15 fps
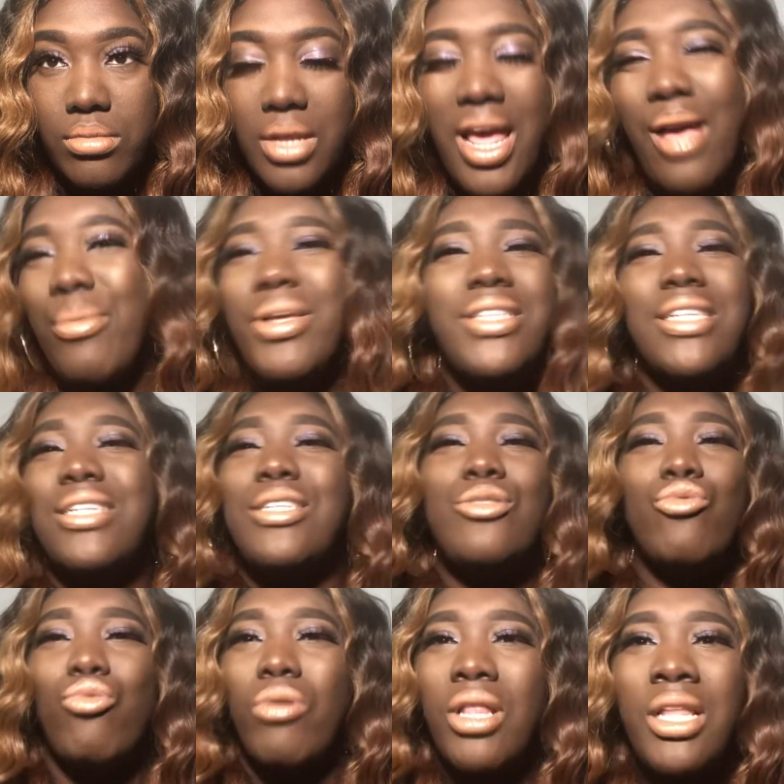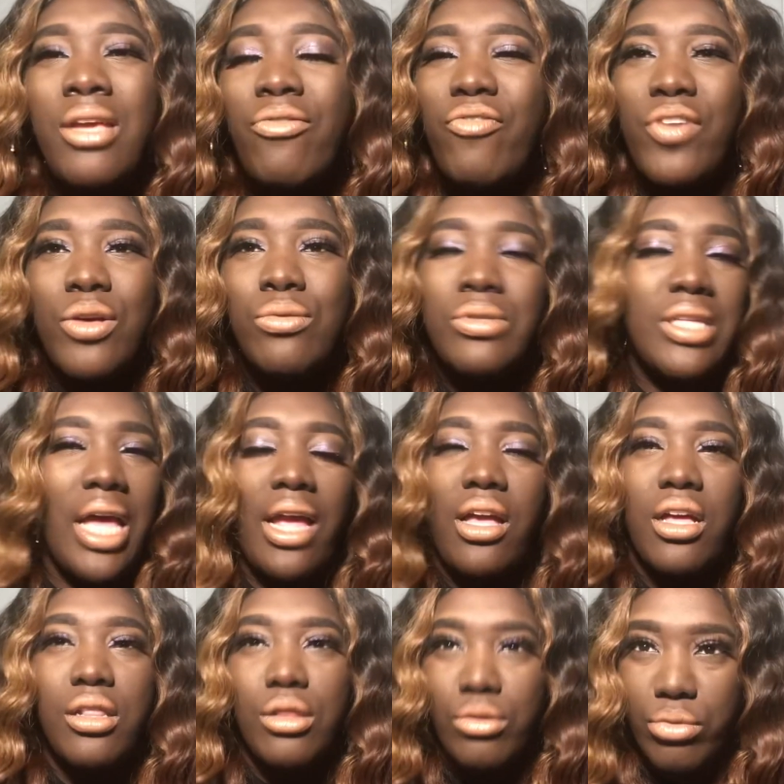Because it just really feels like
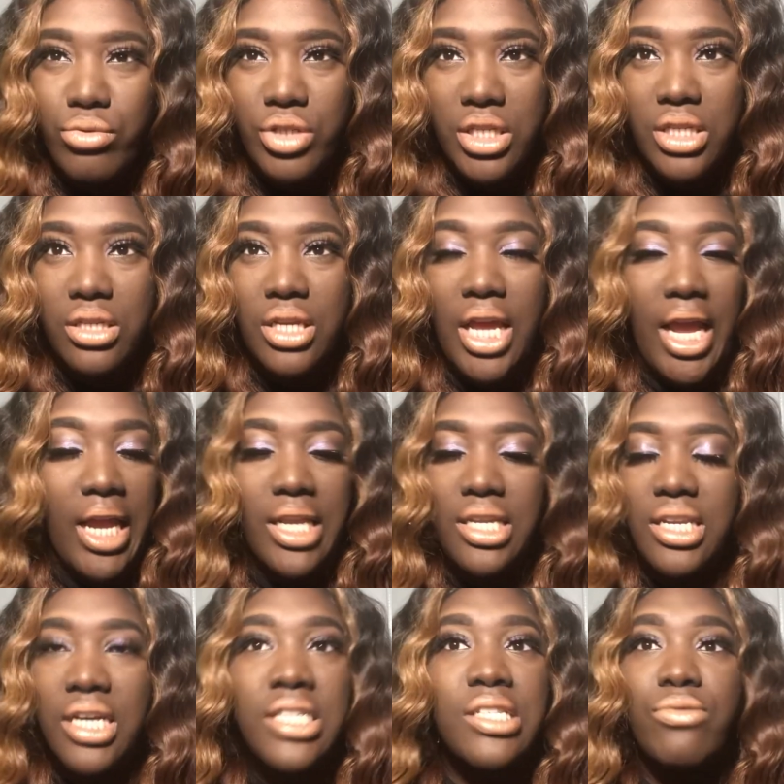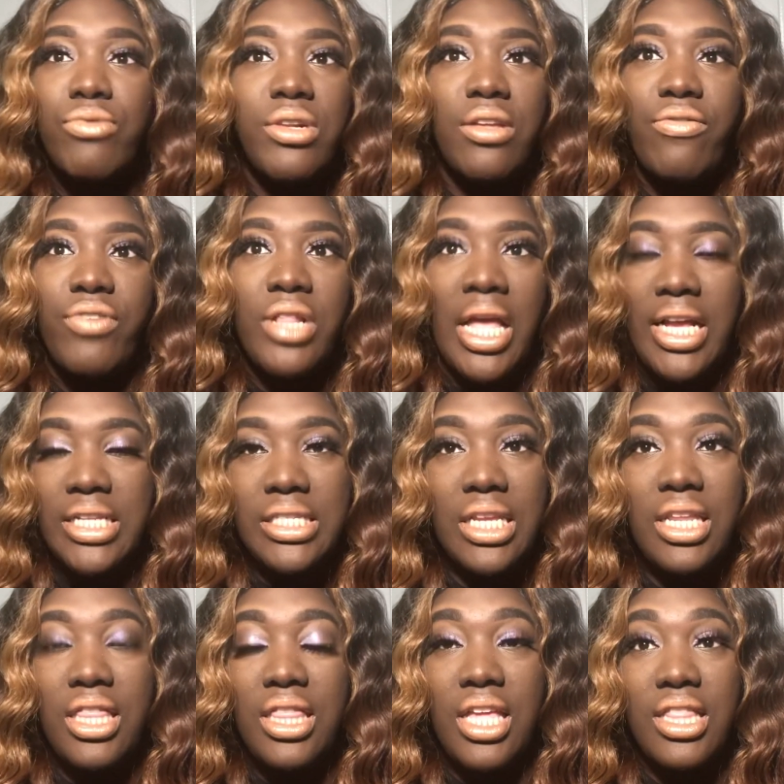illusion. It doesn't really feel like it's
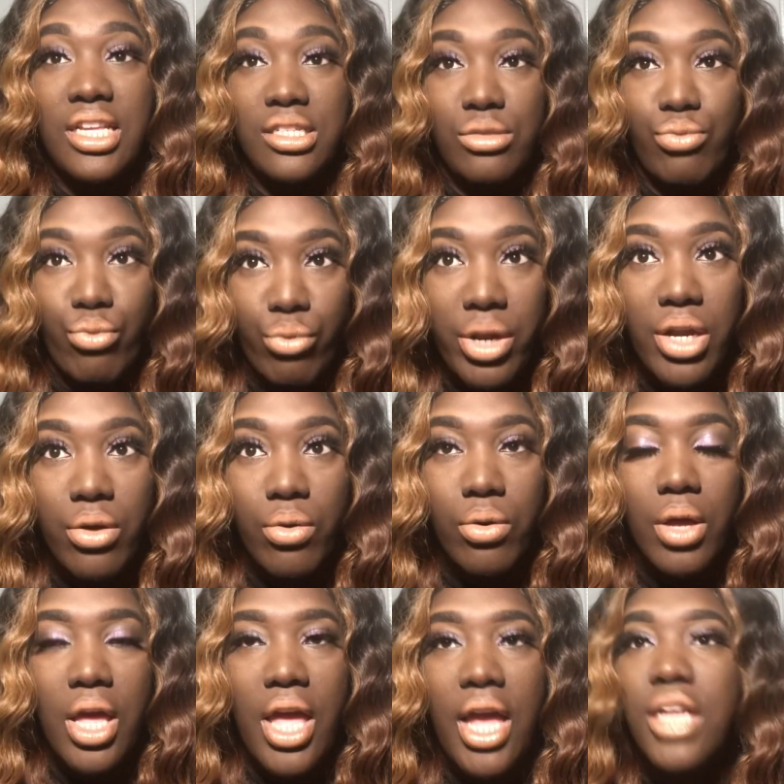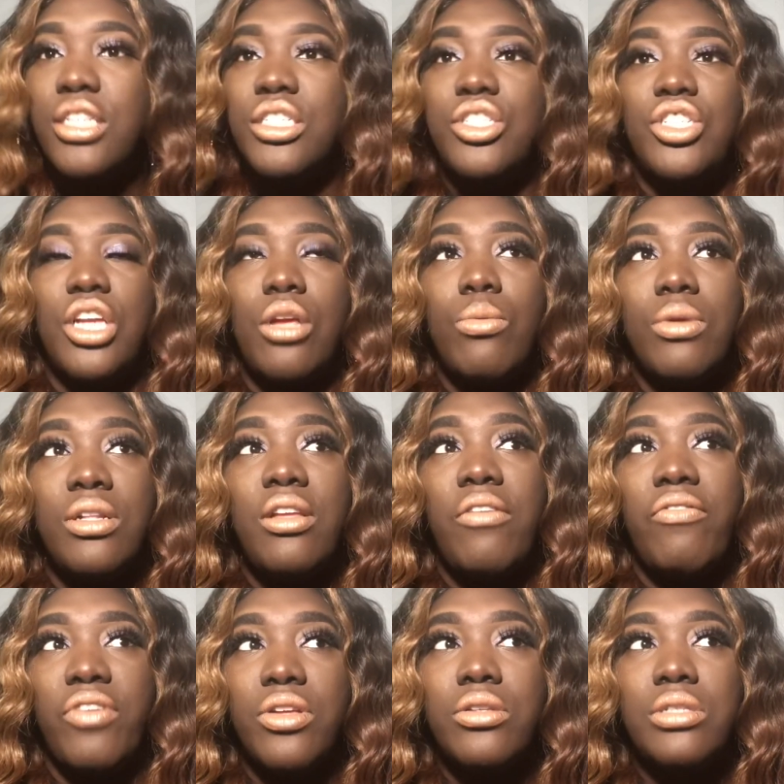anything that's real. It just genuinely
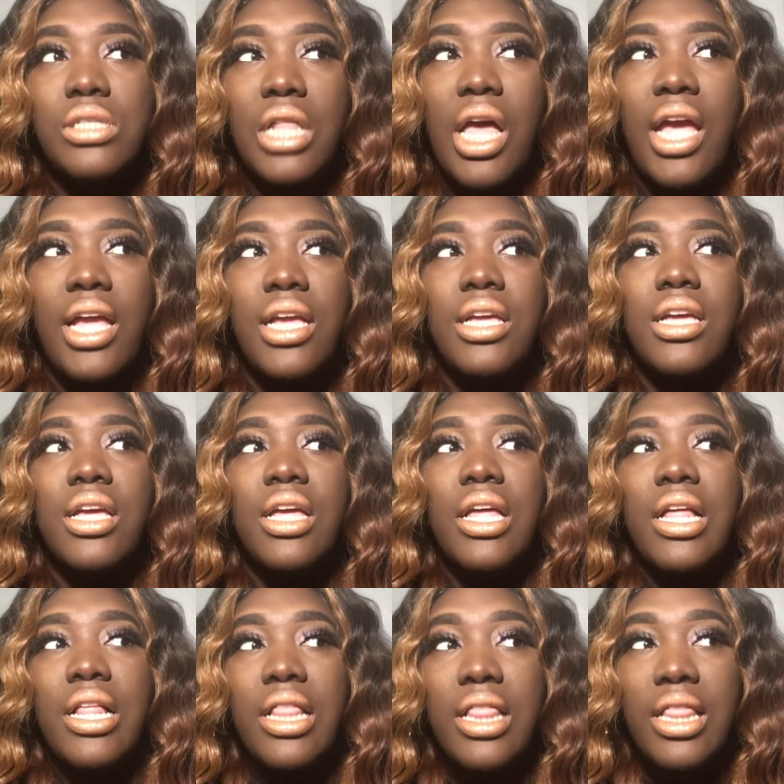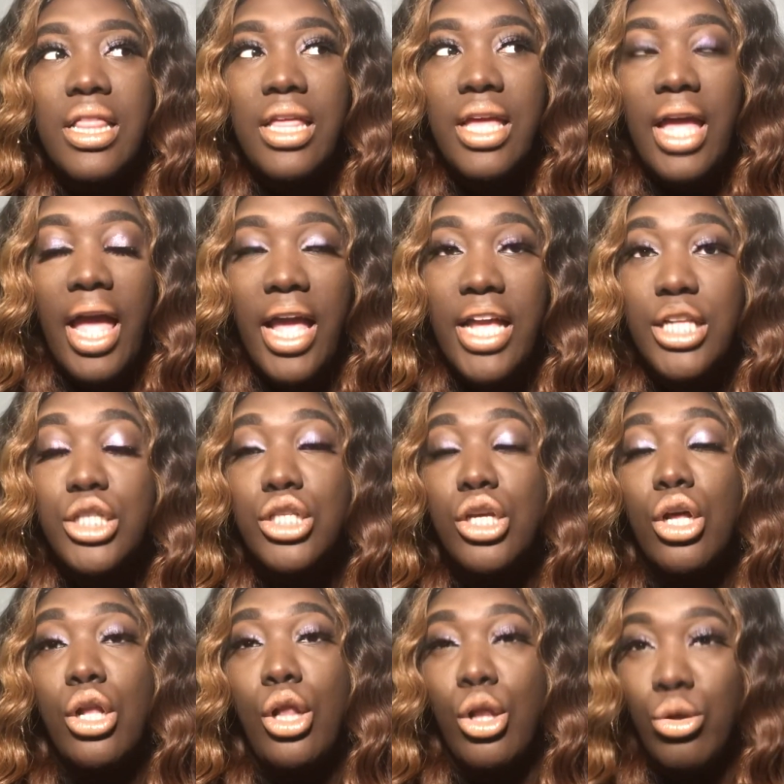feels like it's
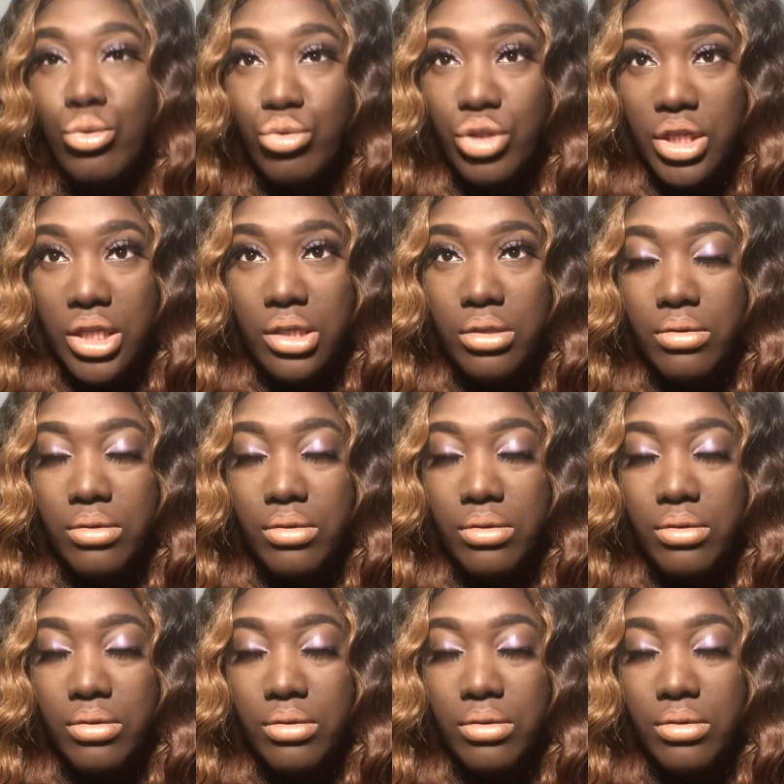illusion.